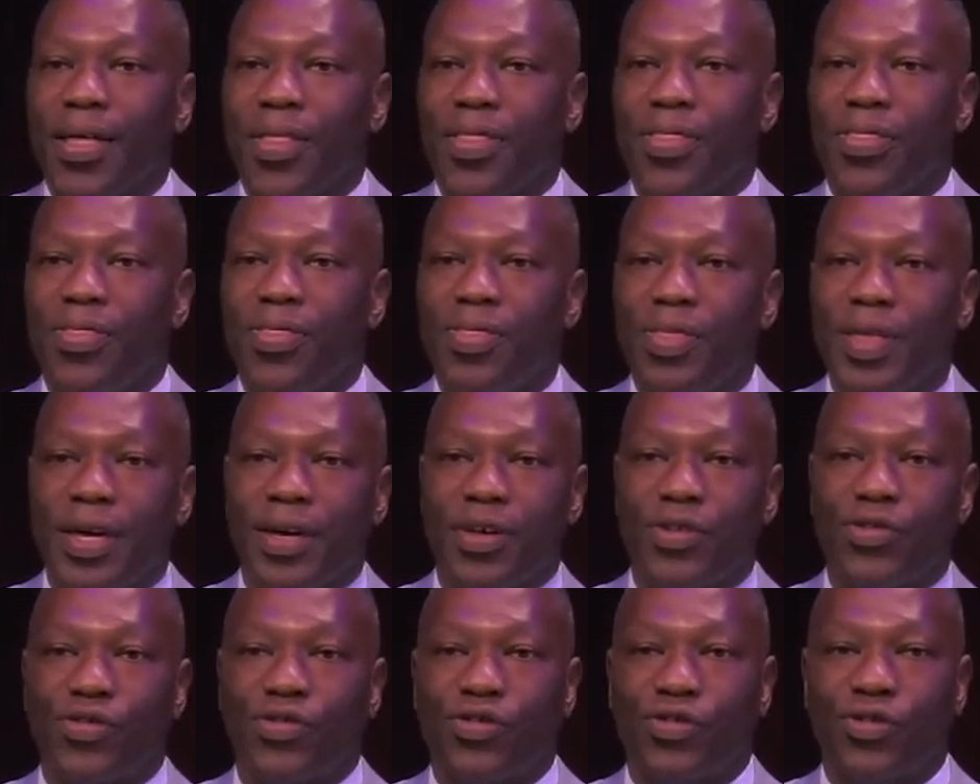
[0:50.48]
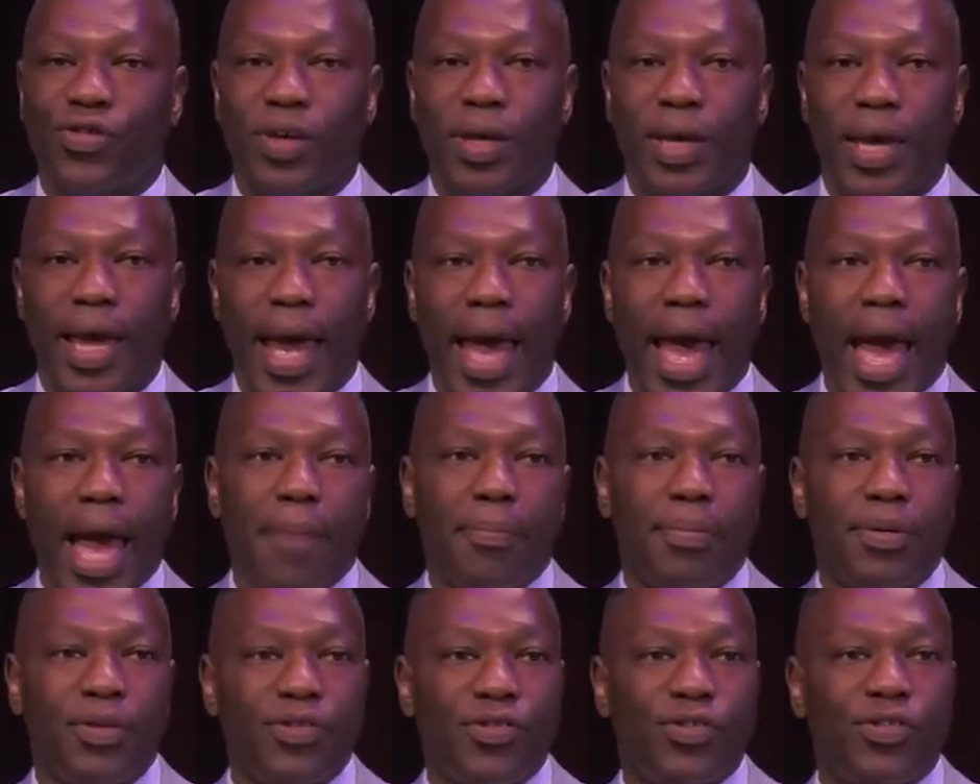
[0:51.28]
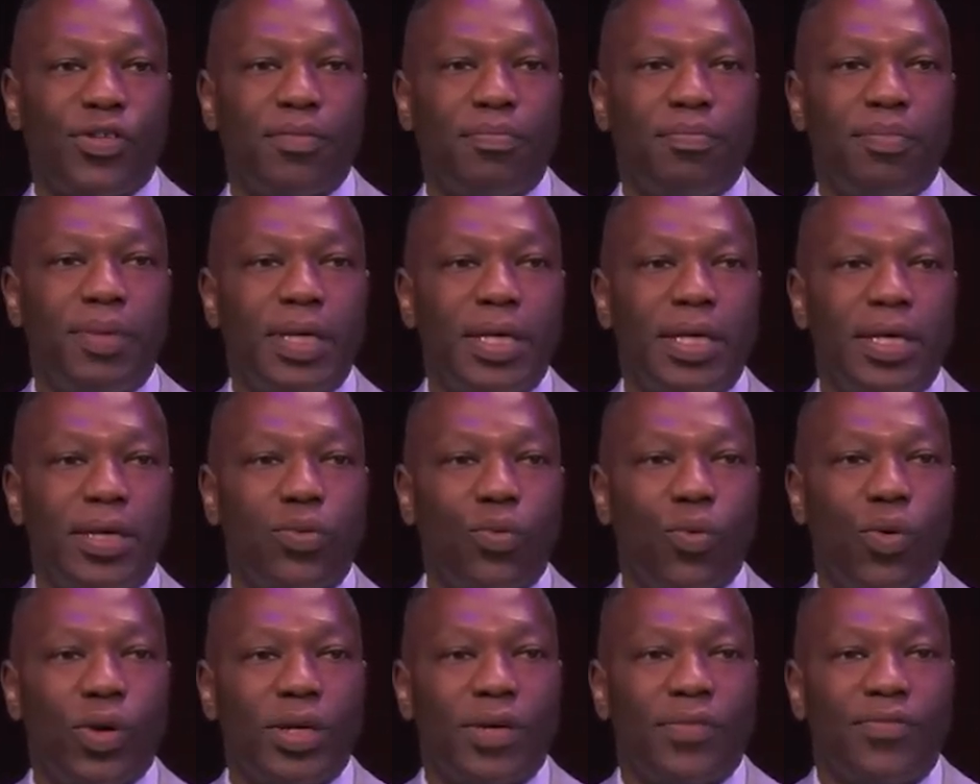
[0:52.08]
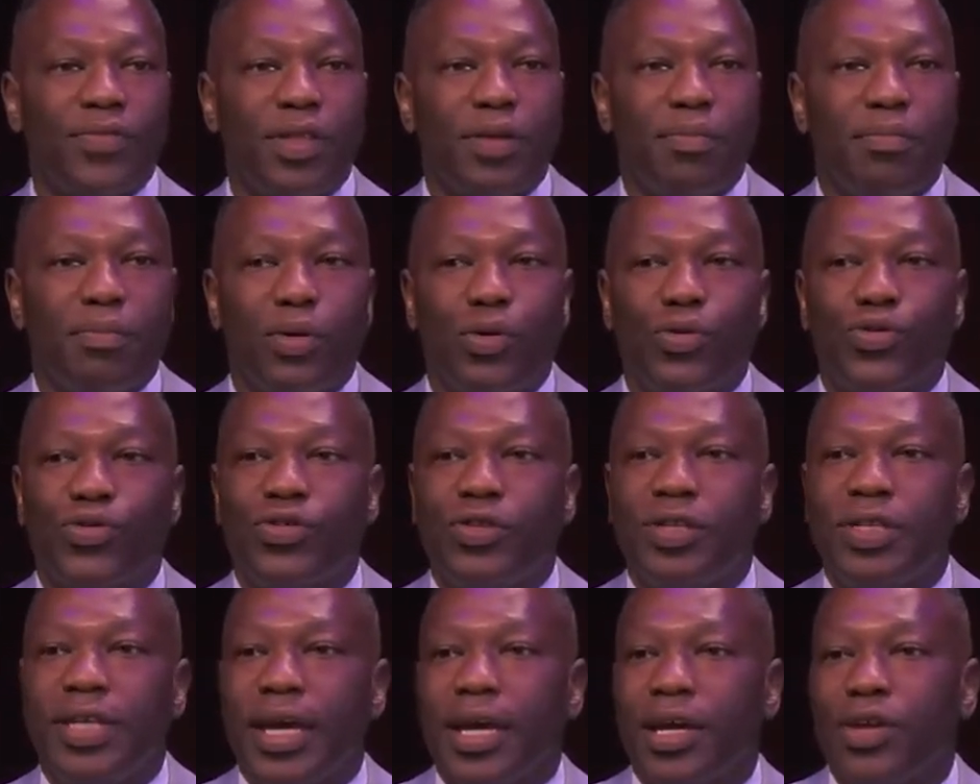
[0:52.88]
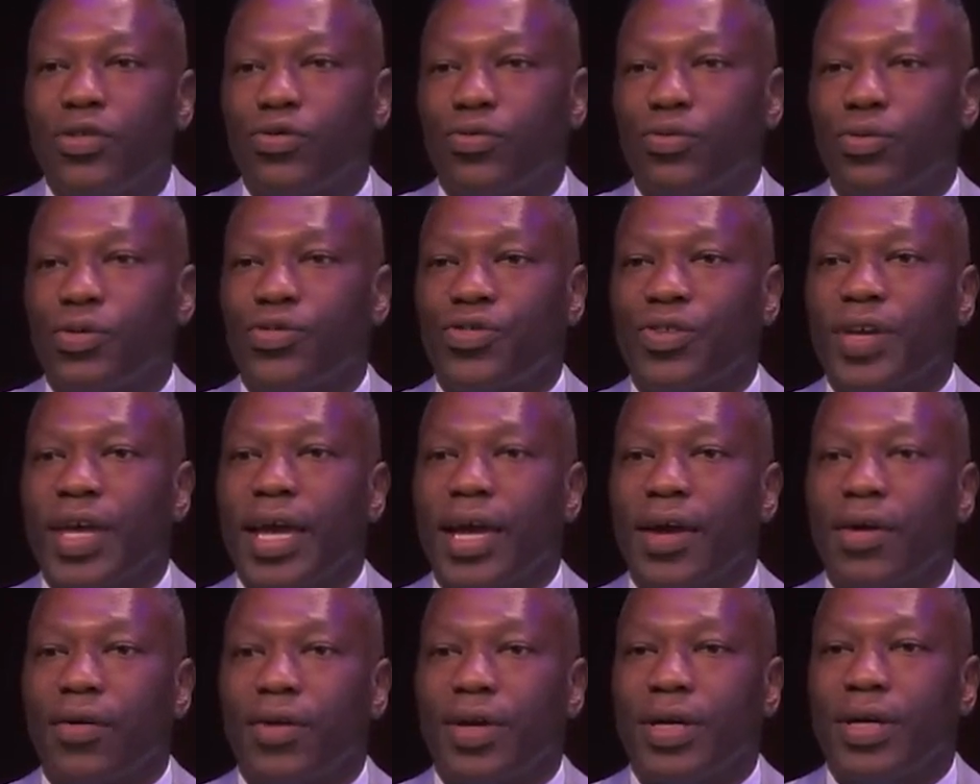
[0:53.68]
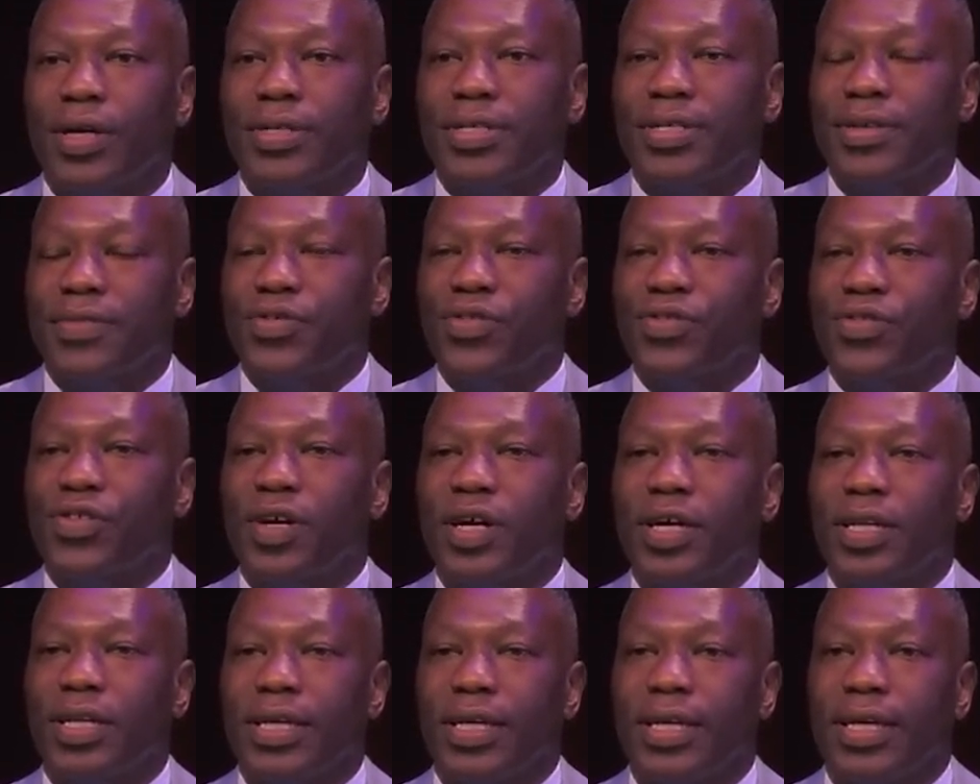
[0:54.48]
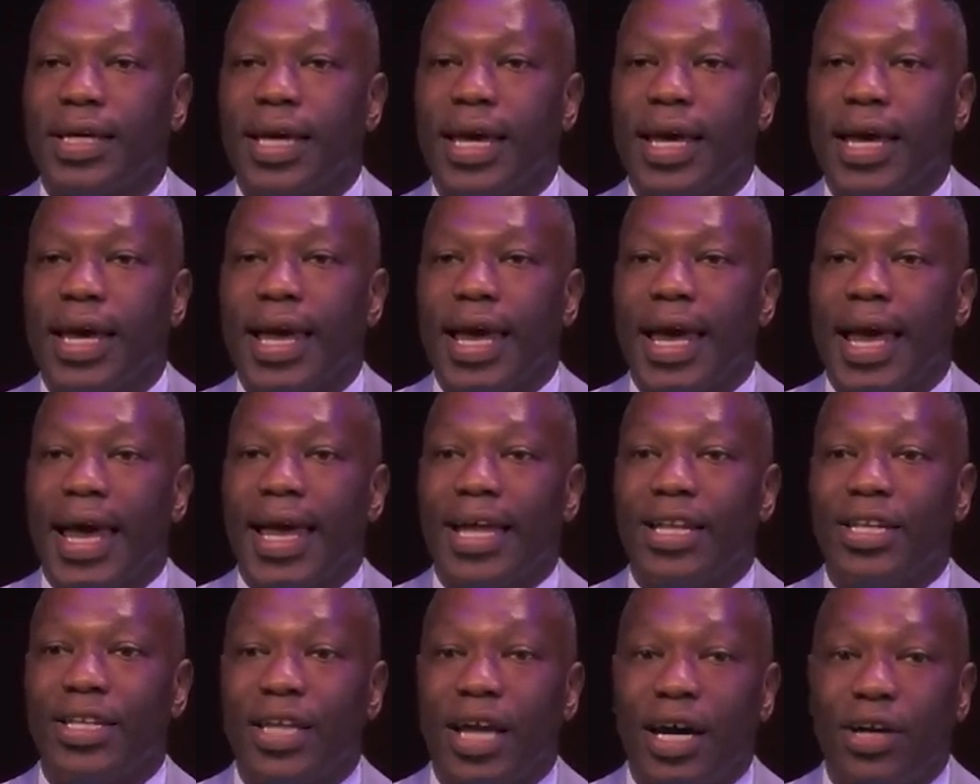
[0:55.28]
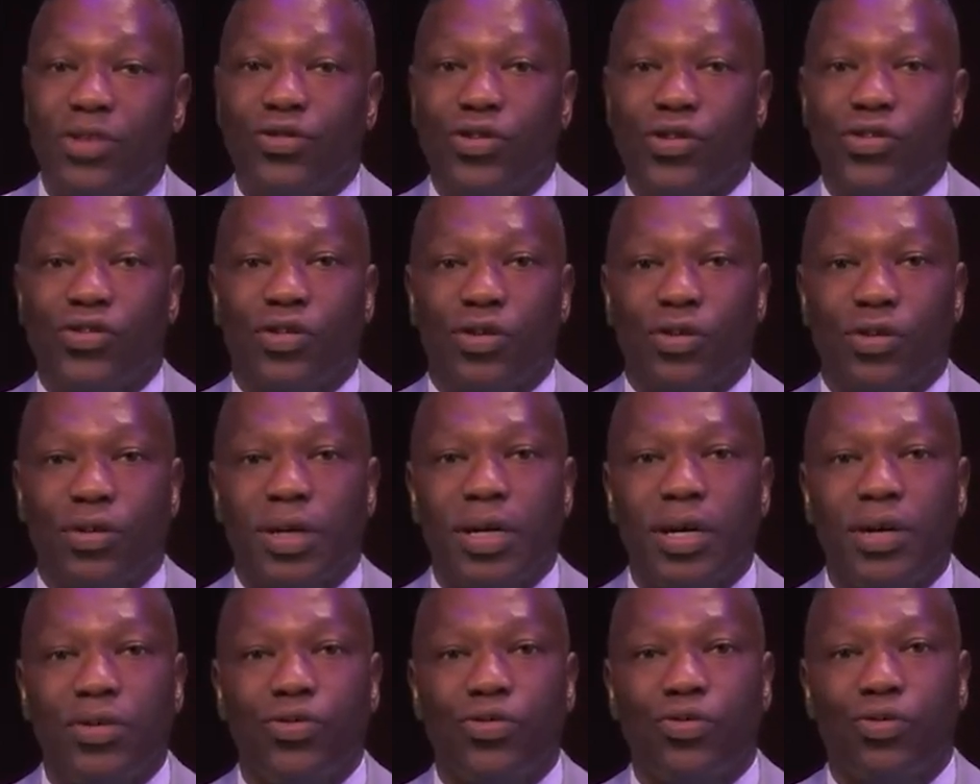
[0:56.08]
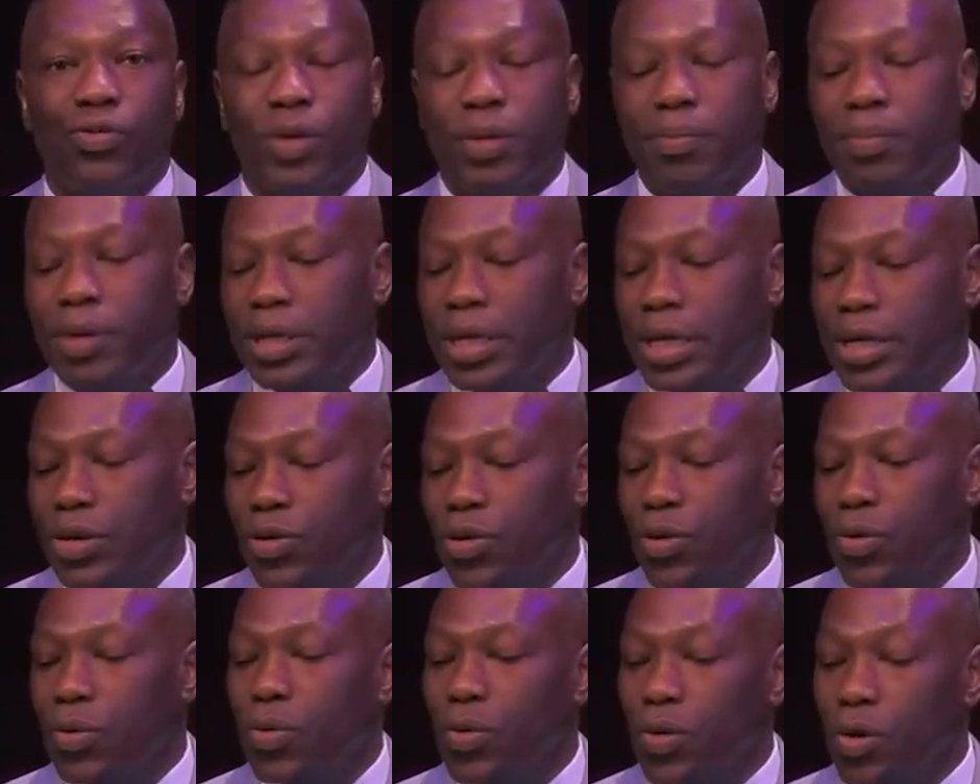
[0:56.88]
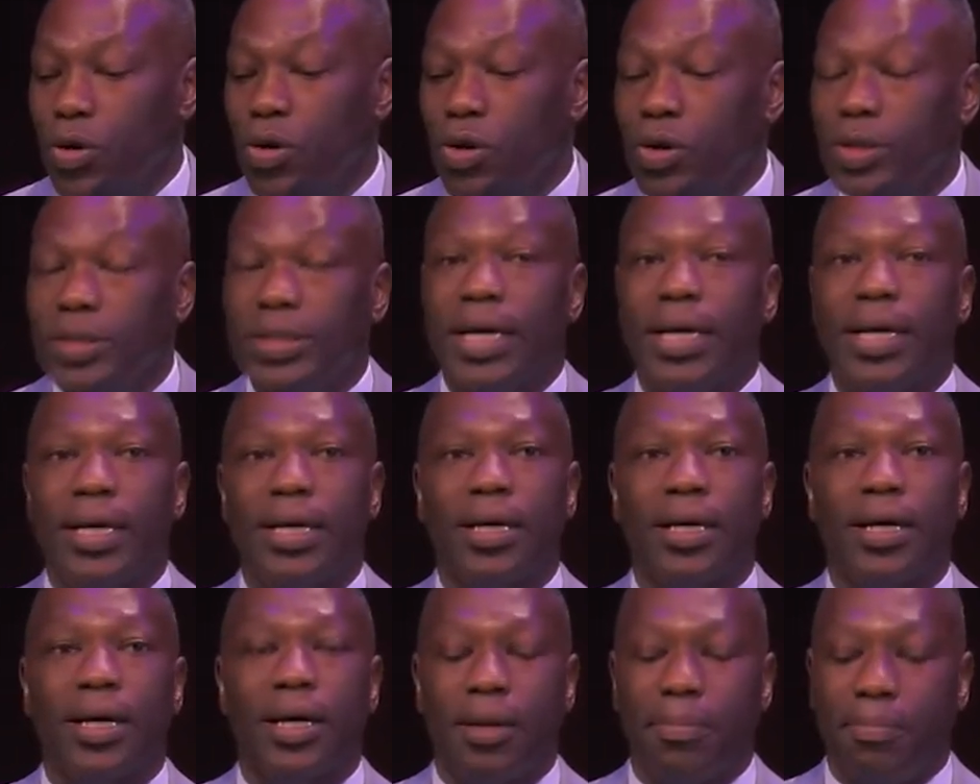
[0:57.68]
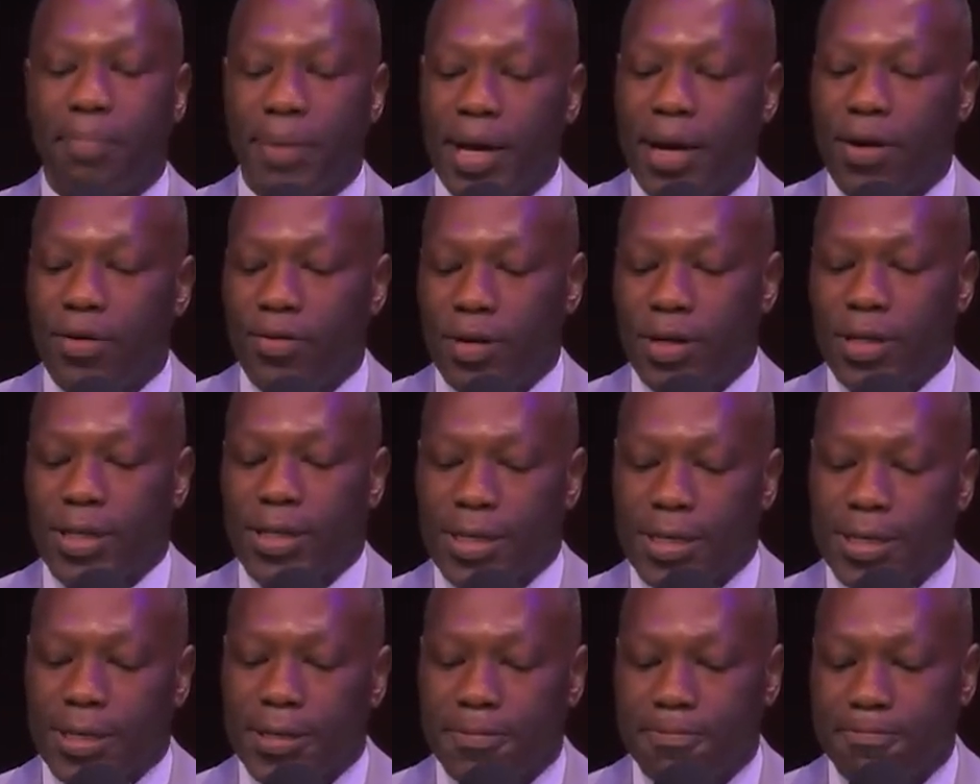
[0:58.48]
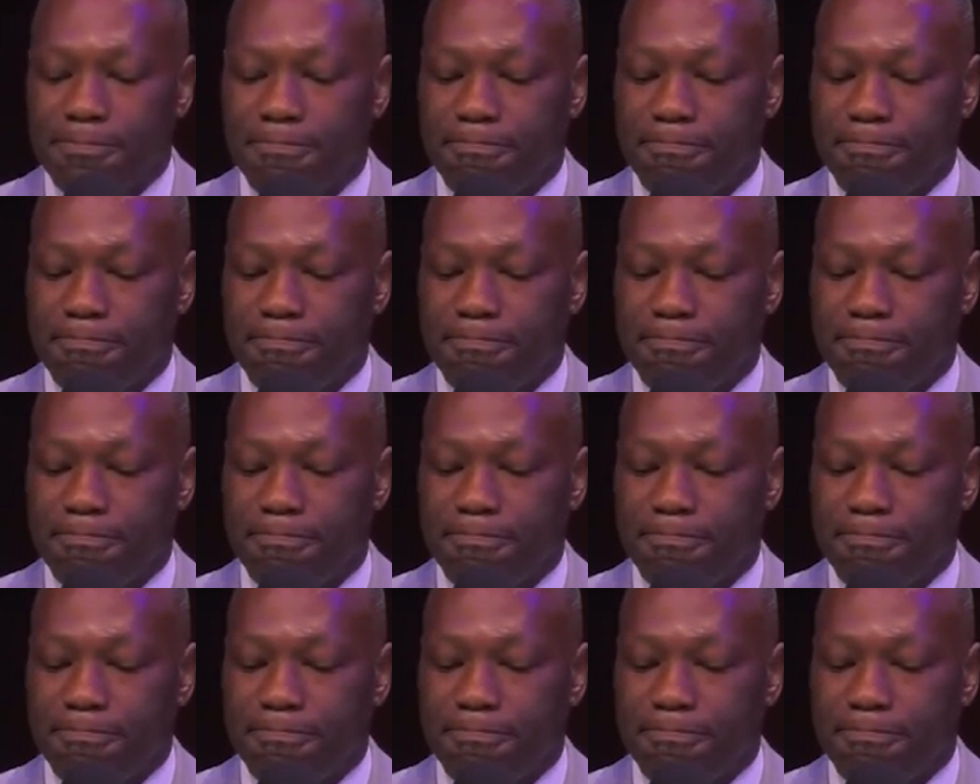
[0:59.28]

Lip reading: This happens to be one of the most dangerous areas of study in not just our country, but in our world, apparently.